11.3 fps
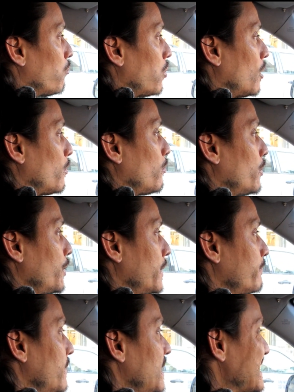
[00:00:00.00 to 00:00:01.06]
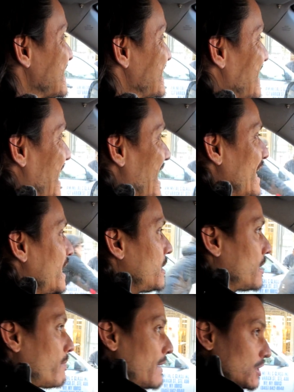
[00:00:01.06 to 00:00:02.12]
Probably. Inside
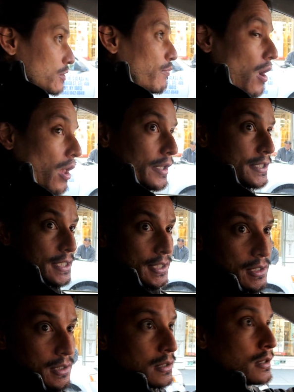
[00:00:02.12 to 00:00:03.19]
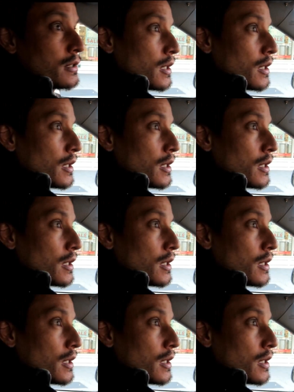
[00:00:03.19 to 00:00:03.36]
the Metropolitan